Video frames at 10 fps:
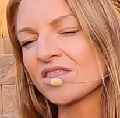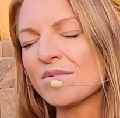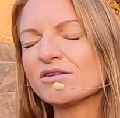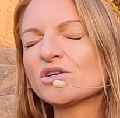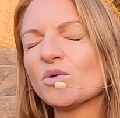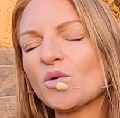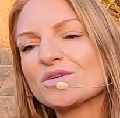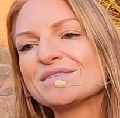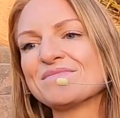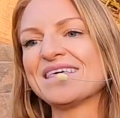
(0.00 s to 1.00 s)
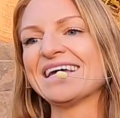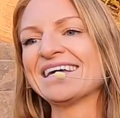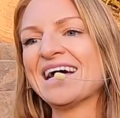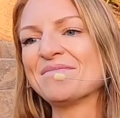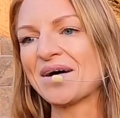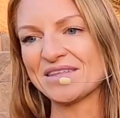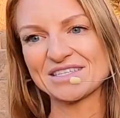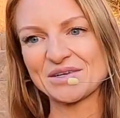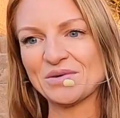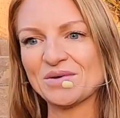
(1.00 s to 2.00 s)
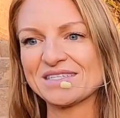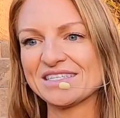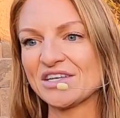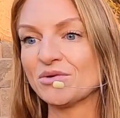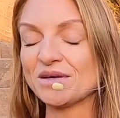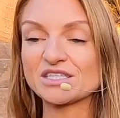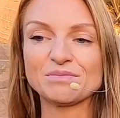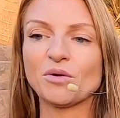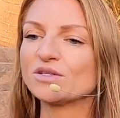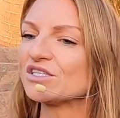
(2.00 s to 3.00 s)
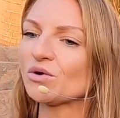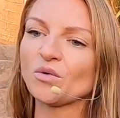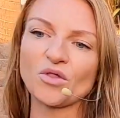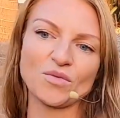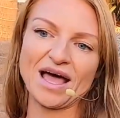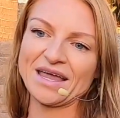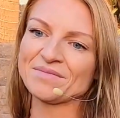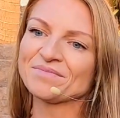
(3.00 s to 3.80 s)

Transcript: The most awesome thing about this course is that you'll be supported all the way.